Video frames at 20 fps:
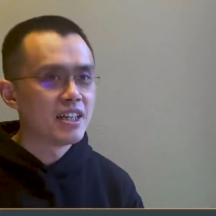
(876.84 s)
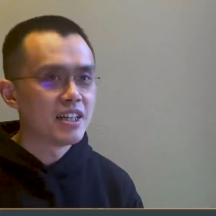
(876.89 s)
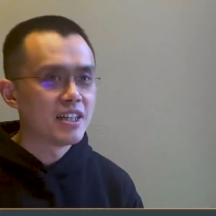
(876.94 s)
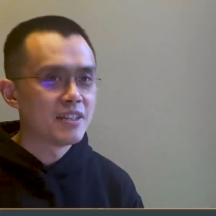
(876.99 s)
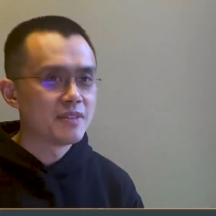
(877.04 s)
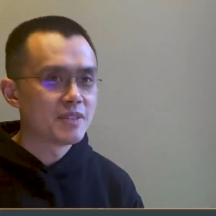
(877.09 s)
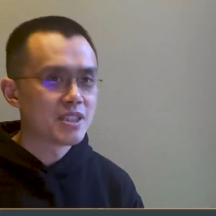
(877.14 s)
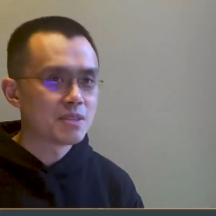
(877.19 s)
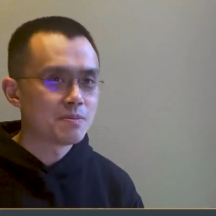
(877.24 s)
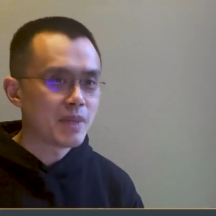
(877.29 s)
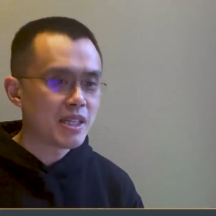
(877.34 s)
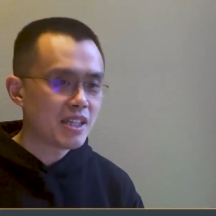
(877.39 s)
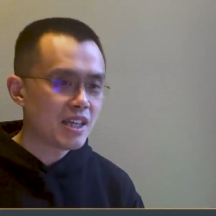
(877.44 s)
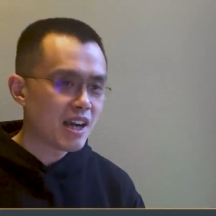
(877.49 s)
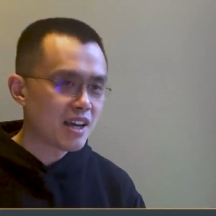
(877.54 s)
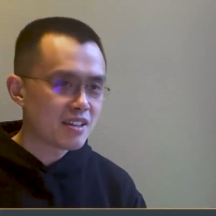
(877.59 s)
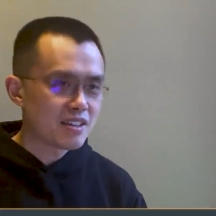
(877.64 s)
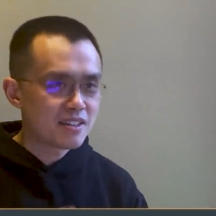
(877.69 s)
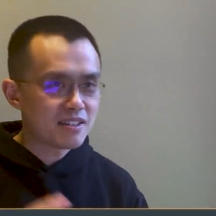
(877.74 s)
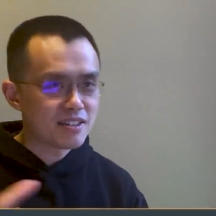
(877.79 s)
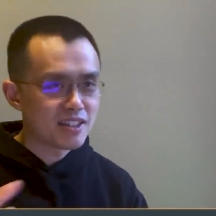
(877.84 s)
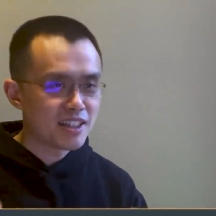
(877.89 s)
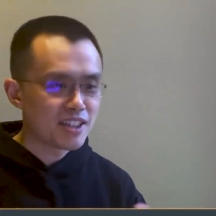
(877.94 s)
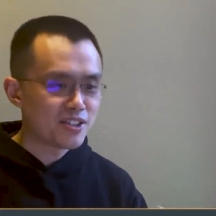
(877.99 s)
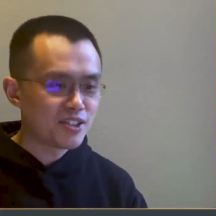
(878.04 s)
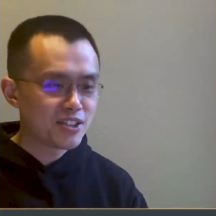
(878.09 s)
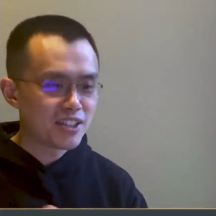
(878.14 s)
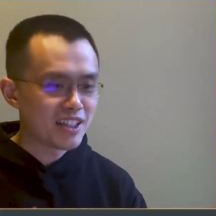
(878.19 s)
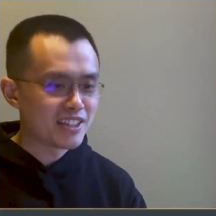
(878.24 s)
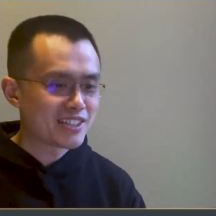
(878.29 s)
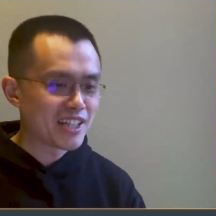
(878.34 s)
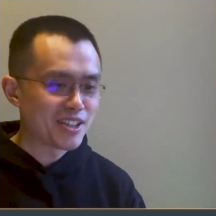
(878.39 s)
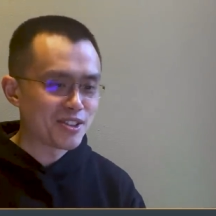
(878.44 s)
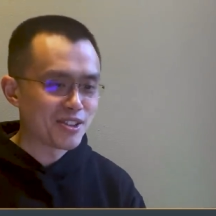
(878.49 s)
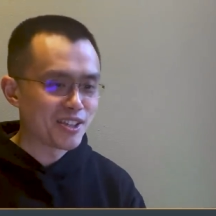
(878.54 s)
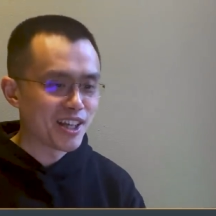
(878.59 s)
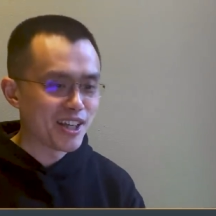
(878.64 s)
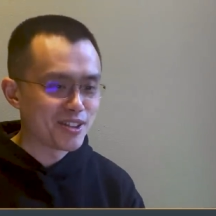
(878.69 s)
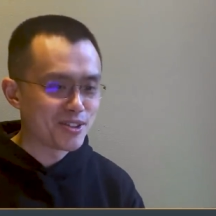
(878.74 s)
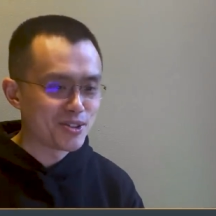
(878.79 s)
Um, there's many other little things I,
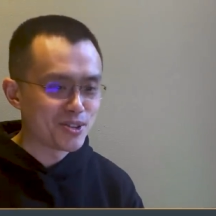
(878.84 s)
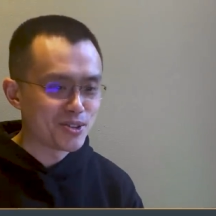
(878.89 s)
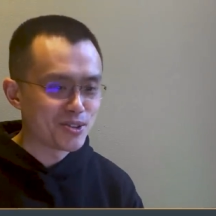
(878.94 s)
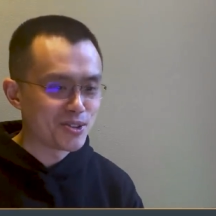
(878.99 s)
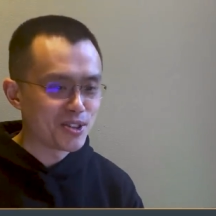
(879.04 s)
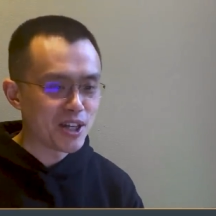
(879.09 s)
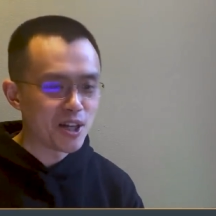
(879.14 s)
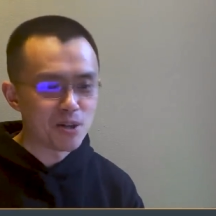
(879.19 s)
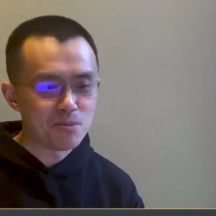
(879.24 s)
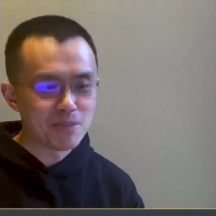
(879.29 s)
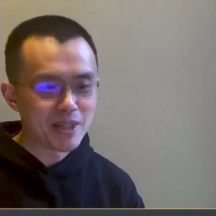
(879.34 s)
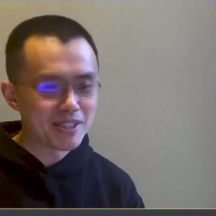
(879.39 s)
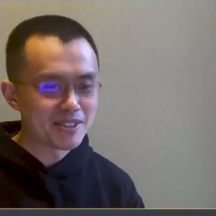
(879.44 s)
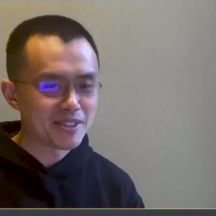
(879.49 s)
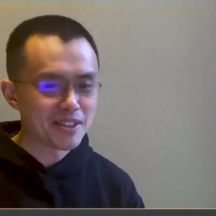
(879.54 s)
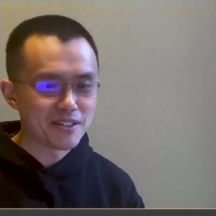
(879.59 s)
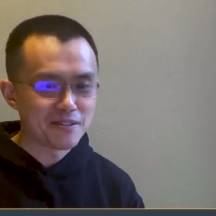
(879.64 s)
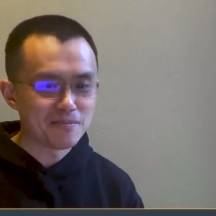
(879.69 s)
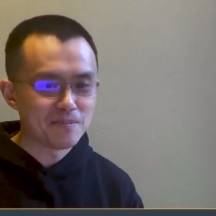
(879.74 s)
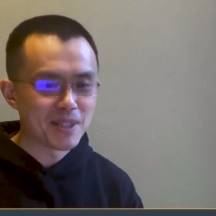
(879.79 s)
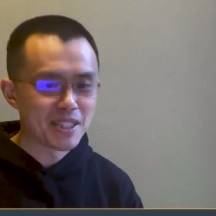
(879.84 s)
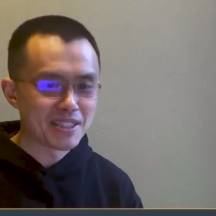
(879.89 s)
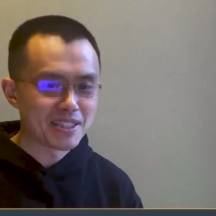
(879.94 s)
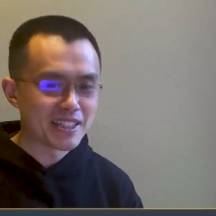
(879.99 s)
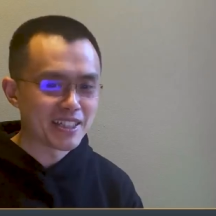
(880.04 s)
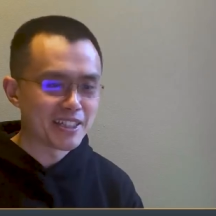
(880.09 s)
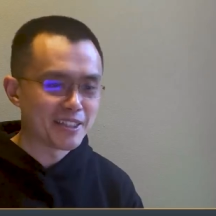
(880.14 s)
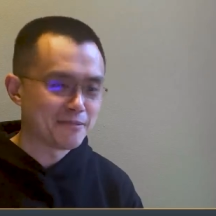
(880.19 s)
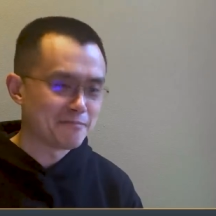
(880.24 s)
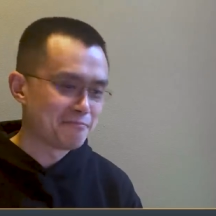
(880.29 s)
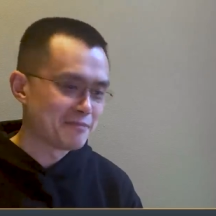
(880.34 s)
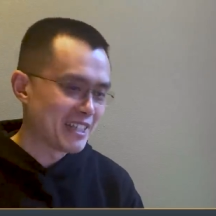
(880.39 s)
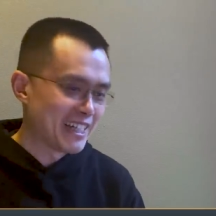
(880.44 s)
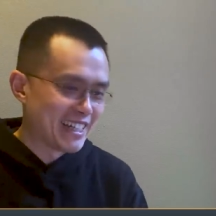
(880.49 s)
I do to help myself, but um,